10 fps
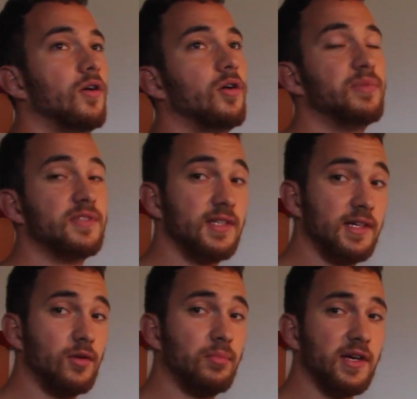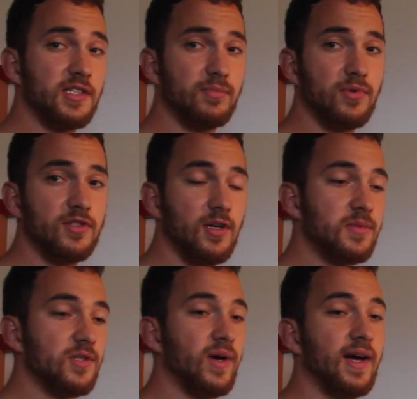or pseudo planche
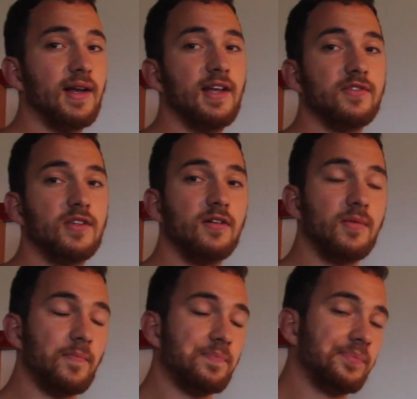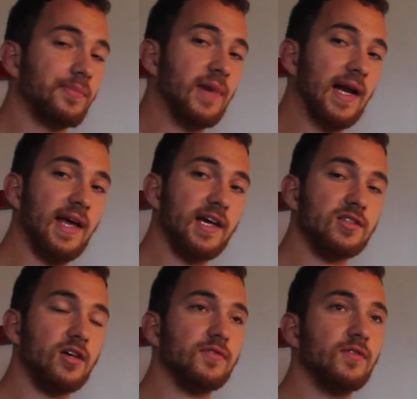push-ups where I lift my
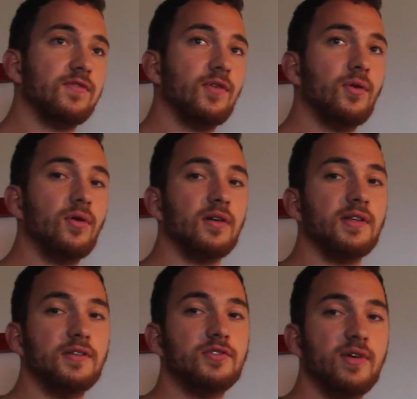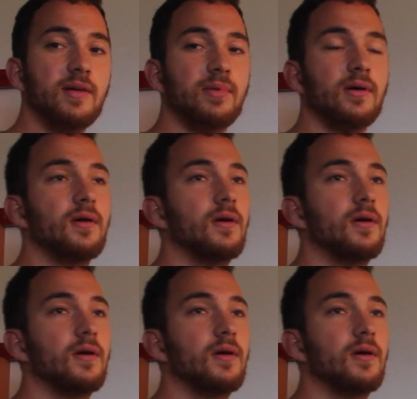legs off the floor on each rep.